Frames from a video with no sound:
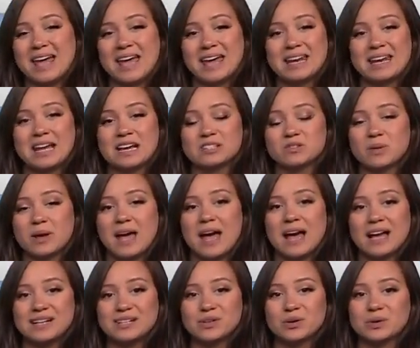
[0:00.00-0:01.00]
then as we
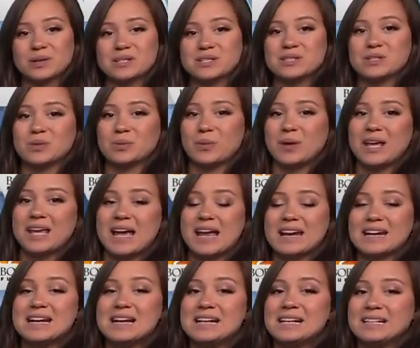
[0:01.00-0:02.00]
head towards the
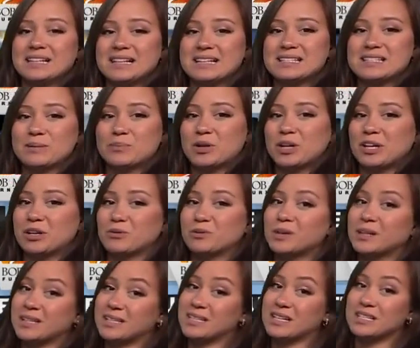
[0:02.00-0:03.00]
weekend, that summer heat
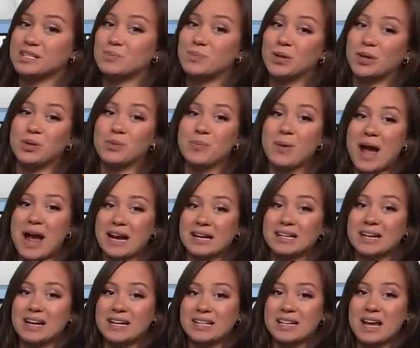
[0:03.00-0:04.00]
really does build back.
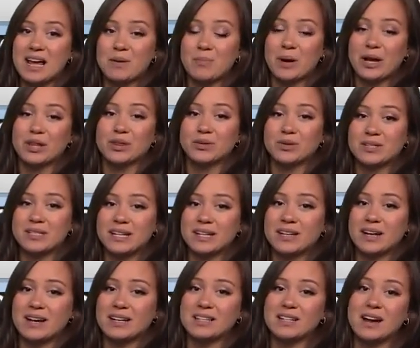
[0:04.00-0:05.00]
98 by Thursday,
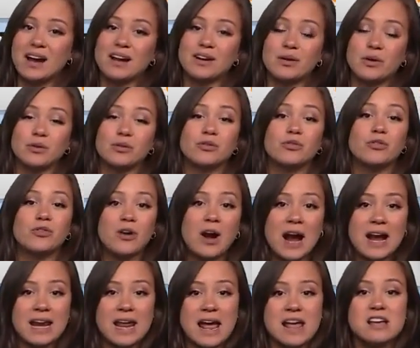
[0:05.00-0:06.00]
99 on
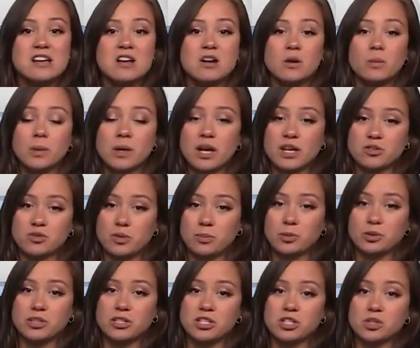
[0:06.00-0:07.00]
Friday. We got
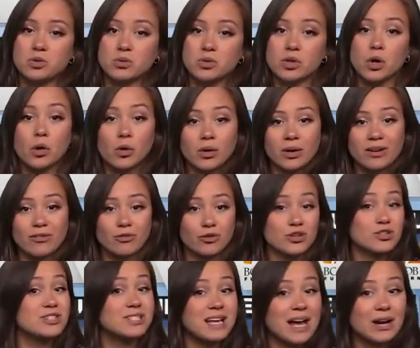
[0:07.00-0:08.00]
triple digits returning
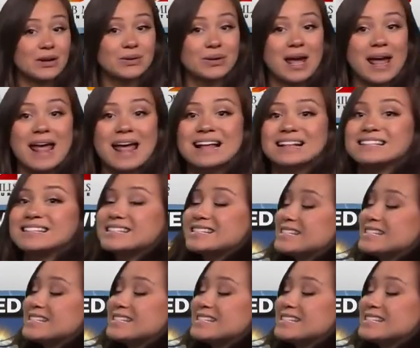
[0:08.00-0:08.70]
for Saturday and